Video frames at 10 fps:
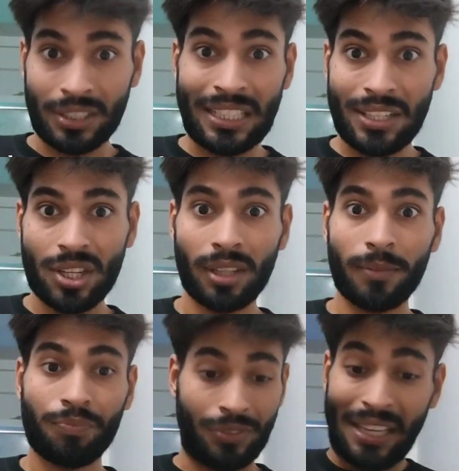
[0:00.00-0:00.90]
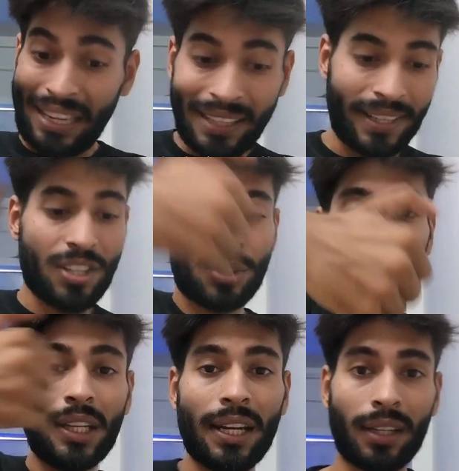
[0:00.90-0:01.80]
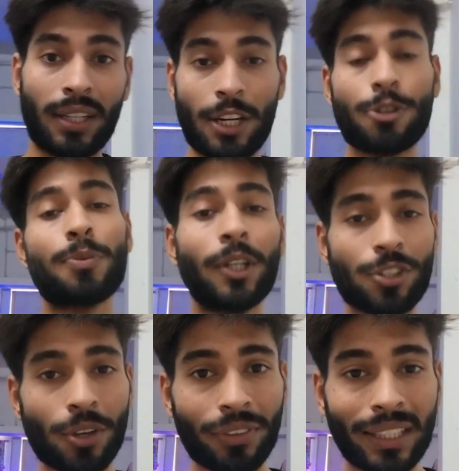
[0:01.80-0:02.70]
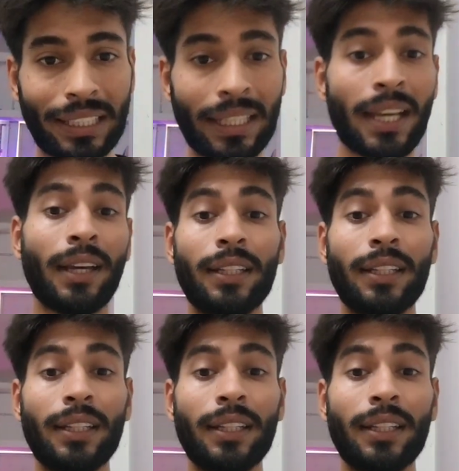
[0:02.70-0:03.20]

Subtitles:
teach their English to the native speakers of Hindi.